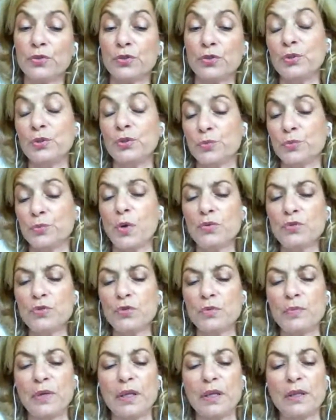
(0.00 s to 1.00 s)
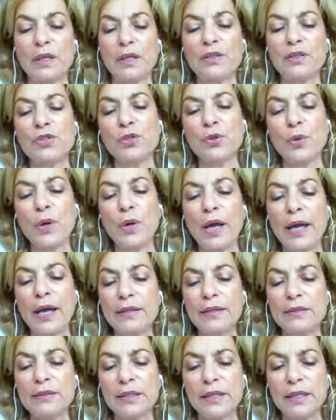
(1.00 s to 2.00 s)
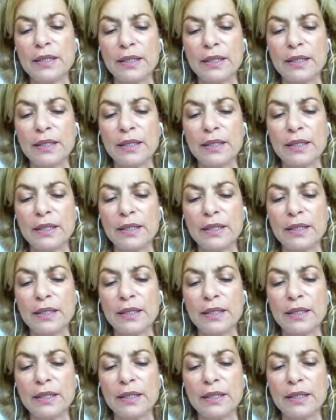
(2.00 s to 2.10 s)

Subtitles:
you wrote to me that you had,